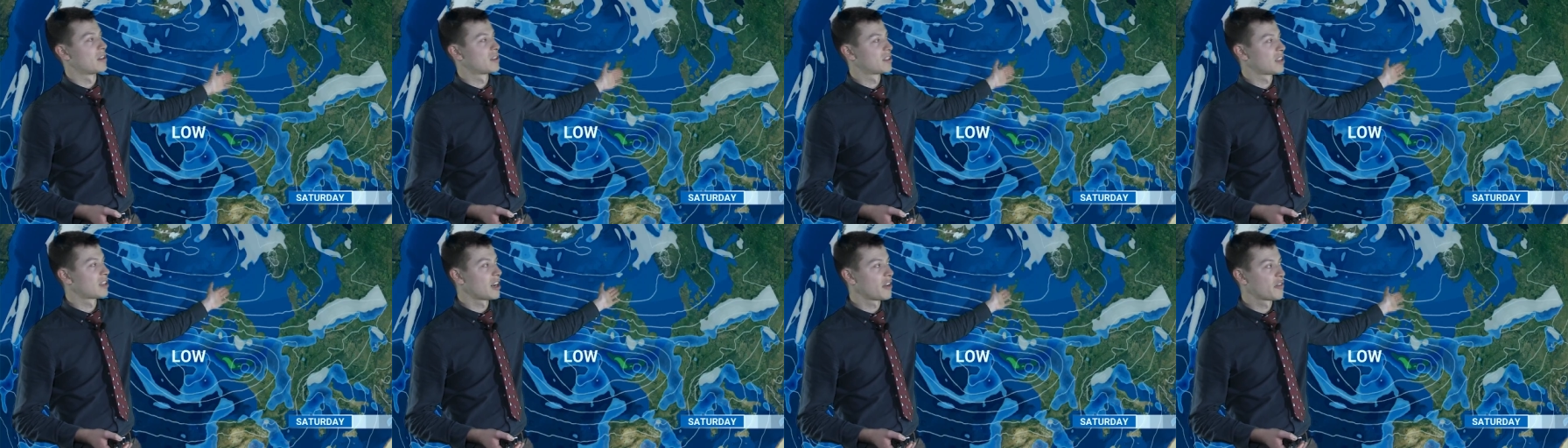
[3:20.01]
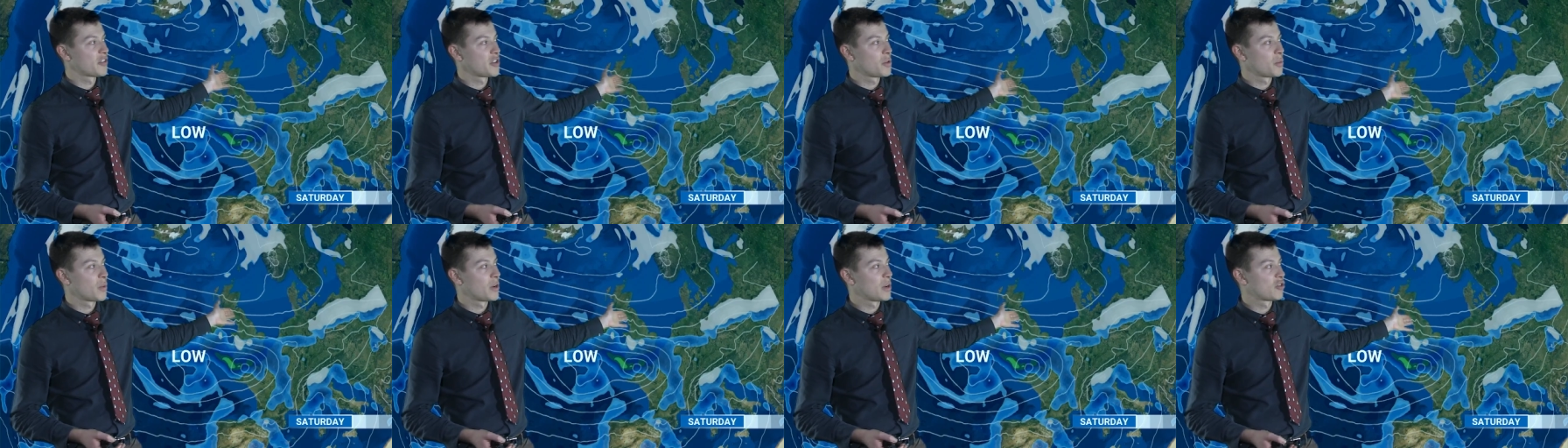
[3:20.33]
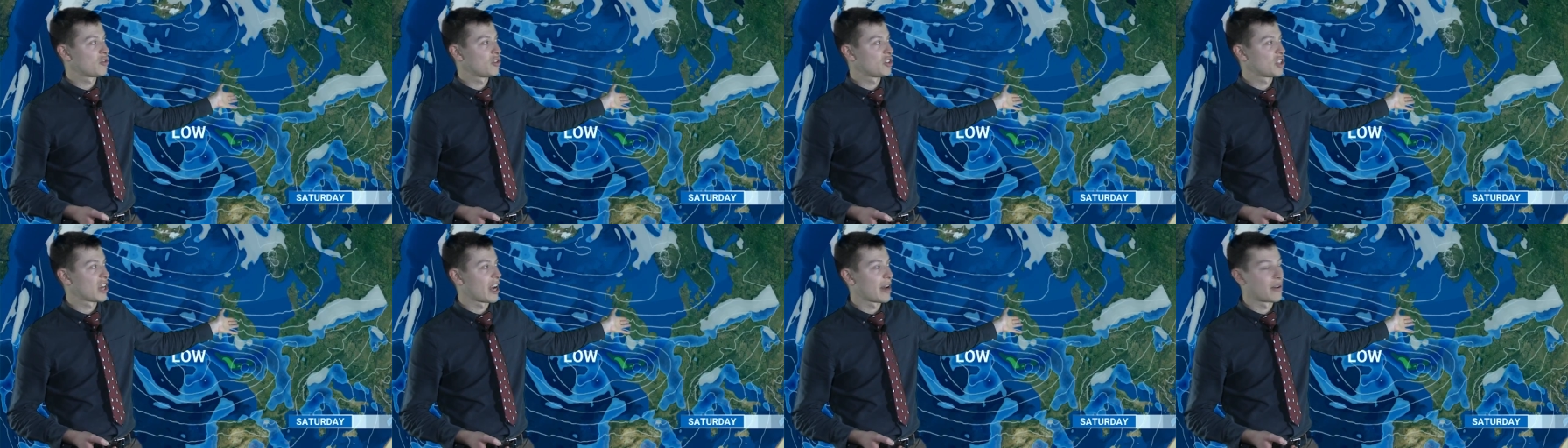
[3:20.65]
Still a few
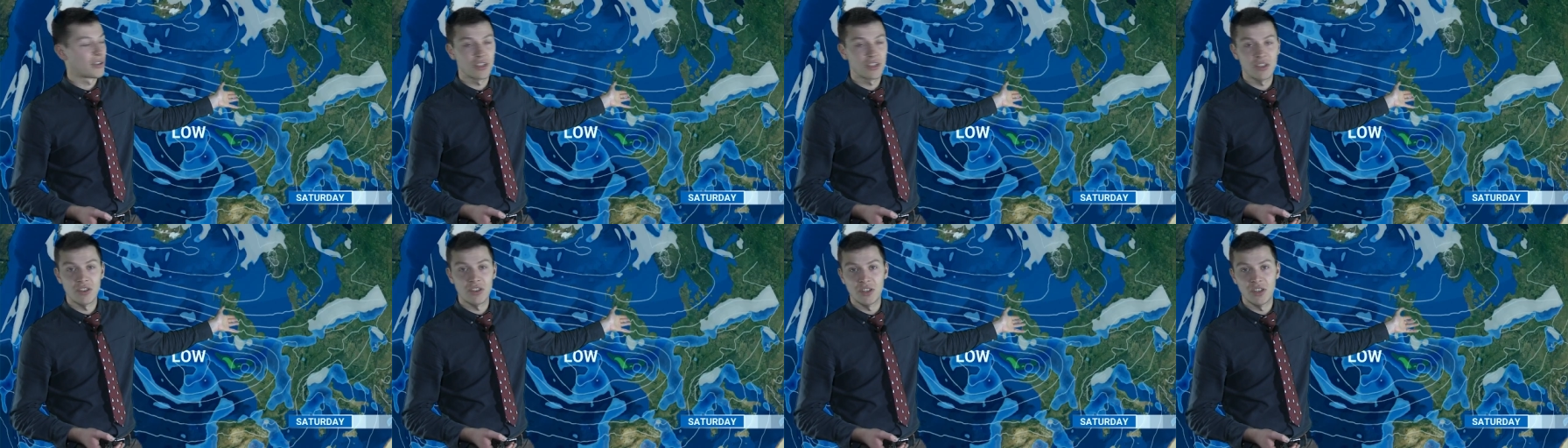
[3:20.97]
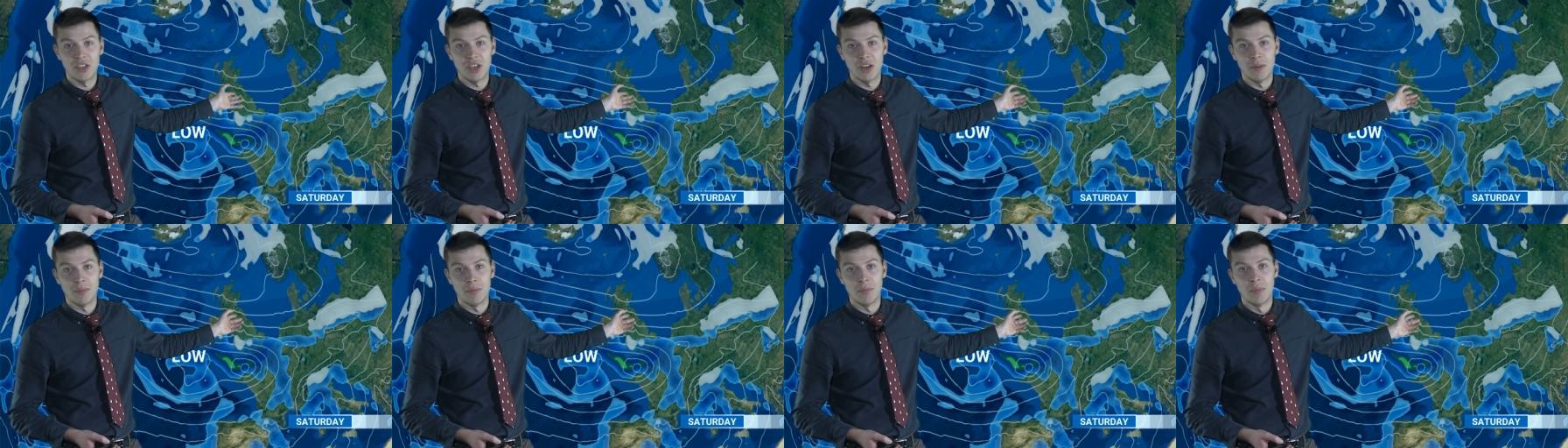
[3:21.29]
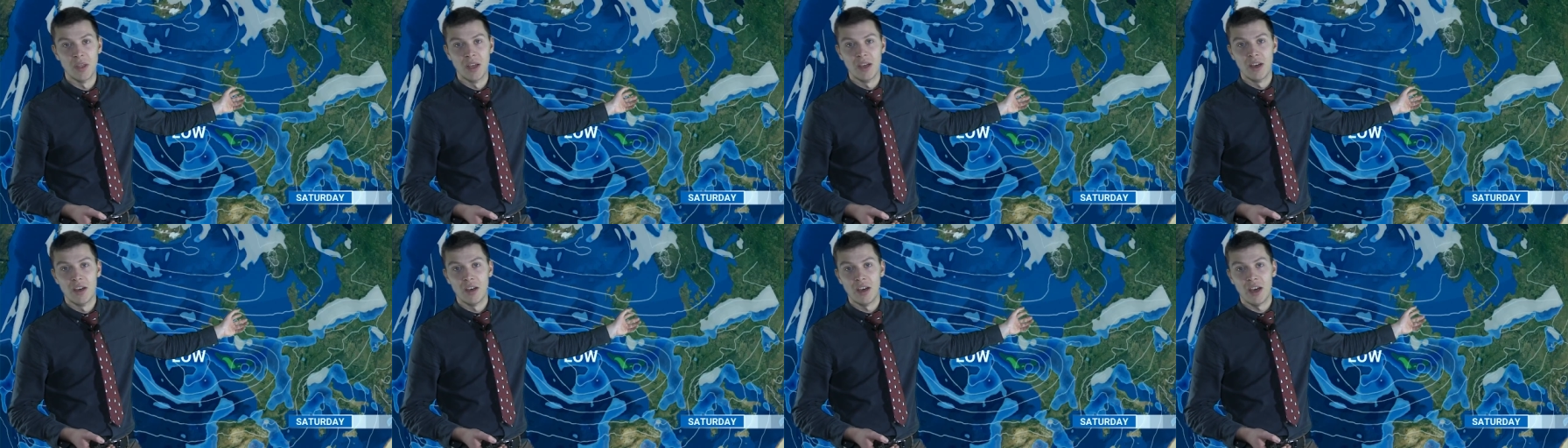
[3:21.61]
wintry showers could come
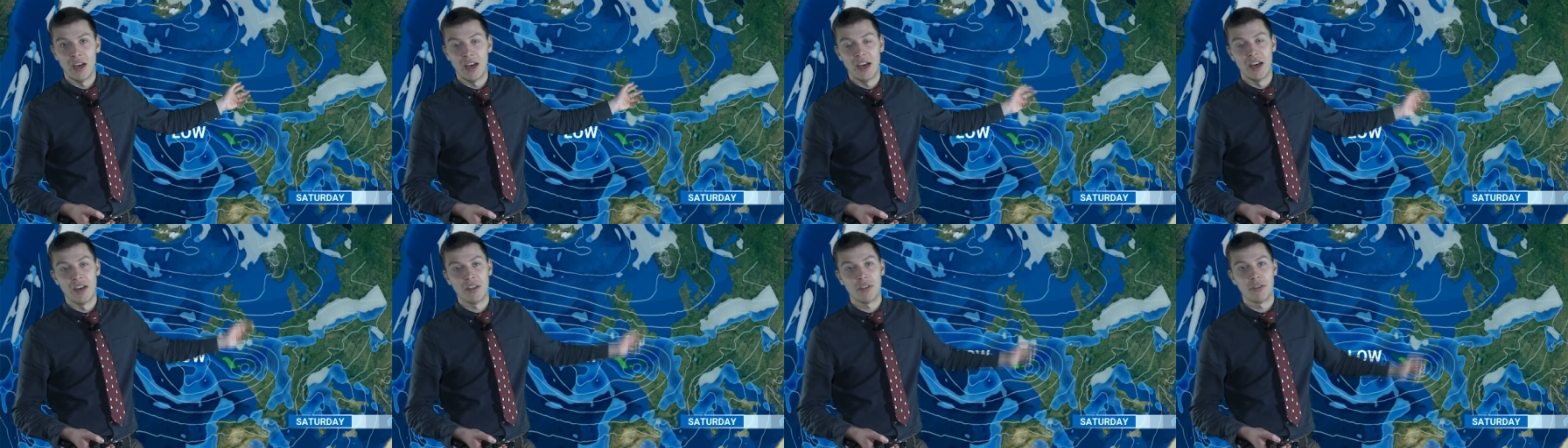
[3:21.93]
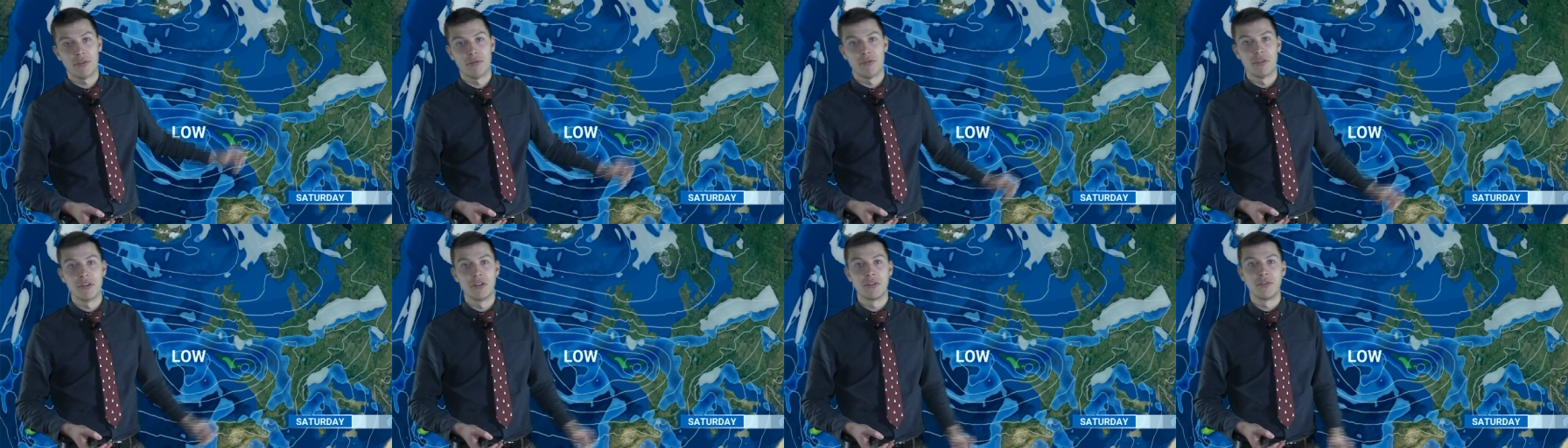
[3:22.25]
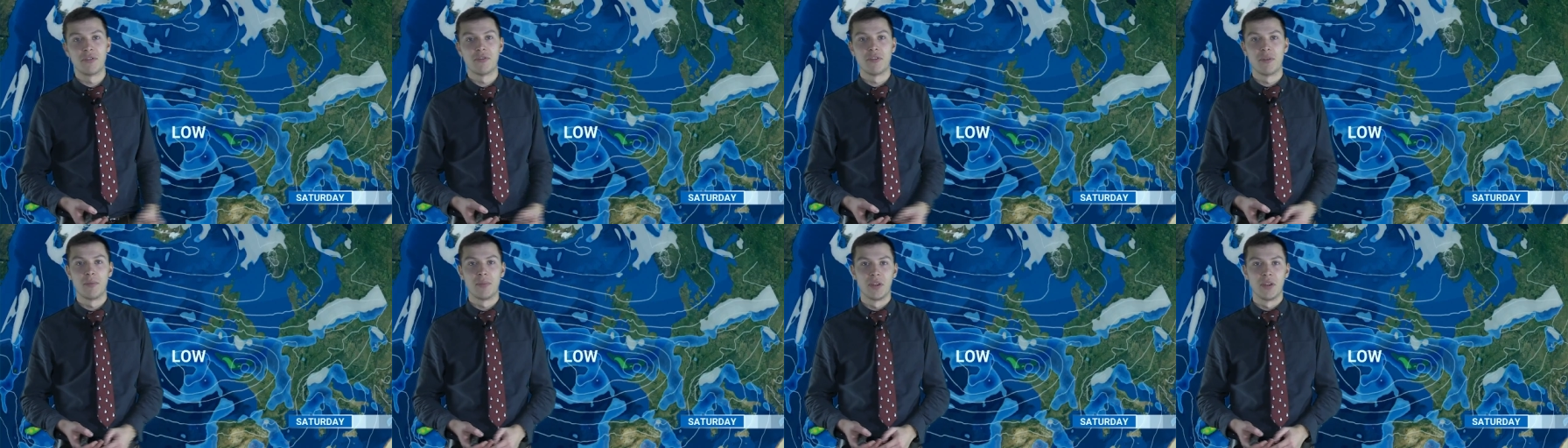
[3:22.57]
through
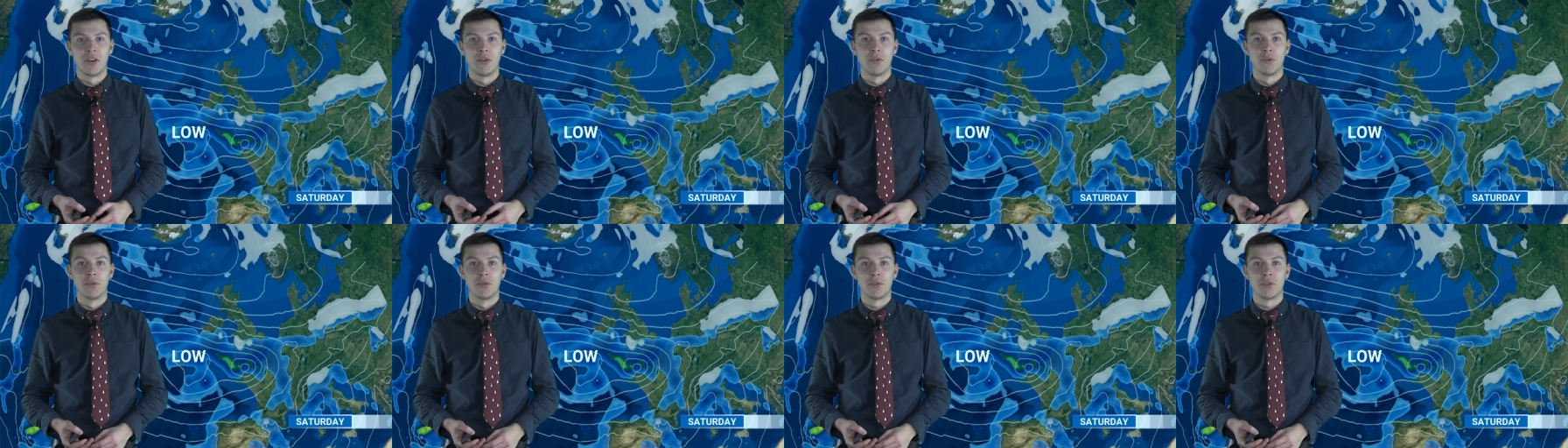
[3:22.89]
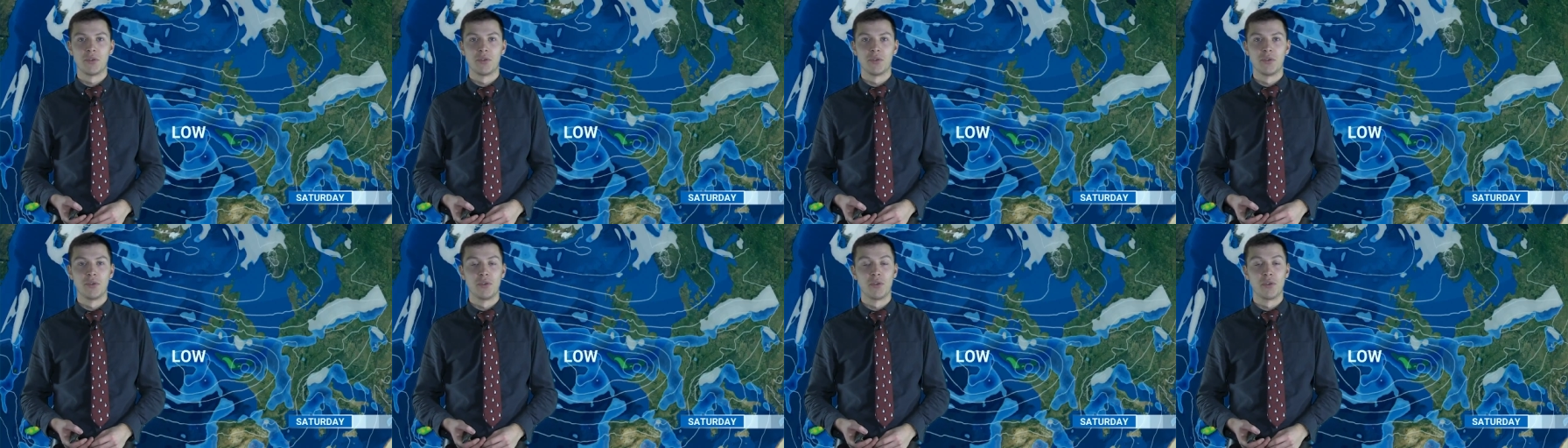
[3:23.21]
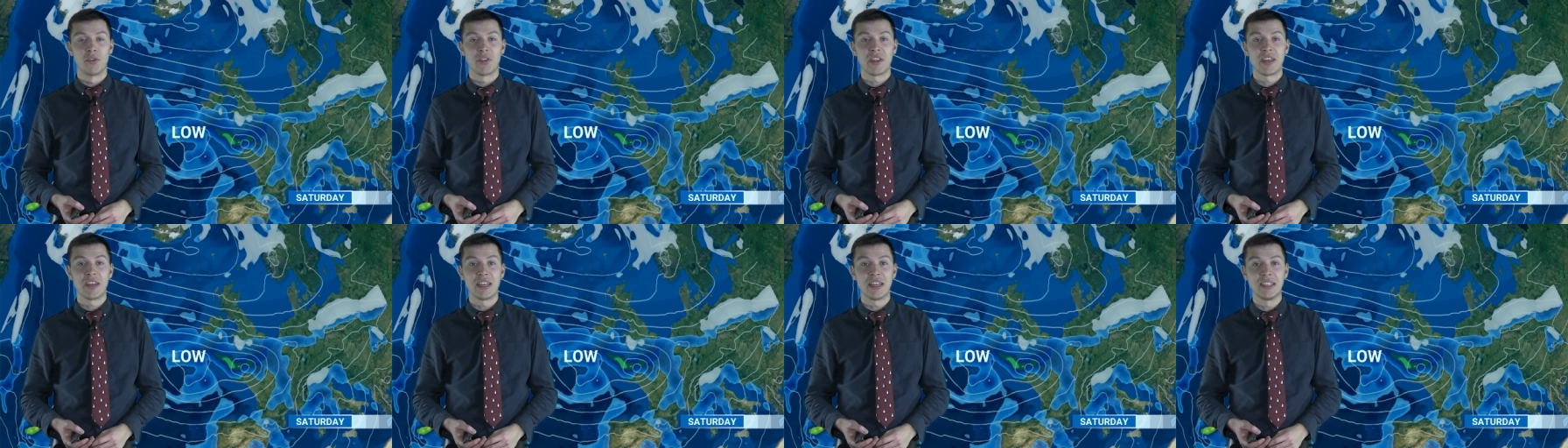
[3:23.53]
from the north or
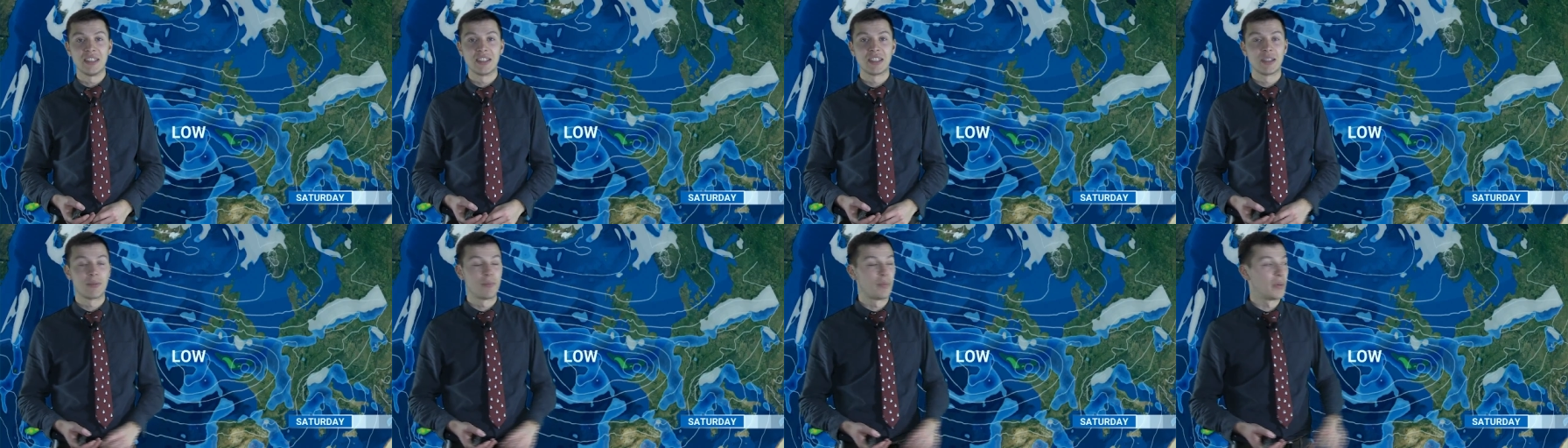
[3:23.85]
northeast,